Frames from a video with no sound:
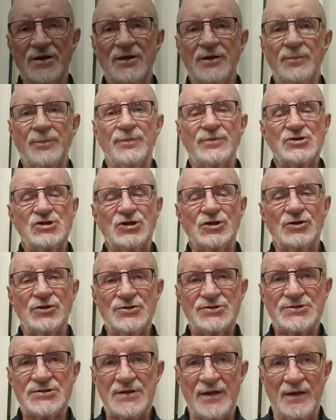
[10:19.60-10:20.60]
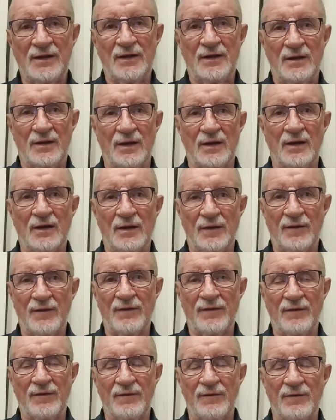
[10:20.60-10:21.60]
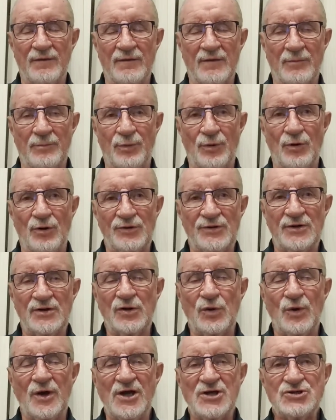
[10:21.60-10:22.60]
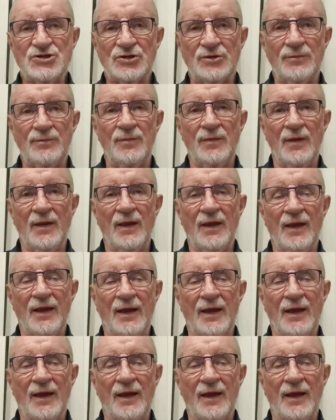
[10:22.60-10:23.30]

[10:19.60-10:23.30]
clip shows the board in question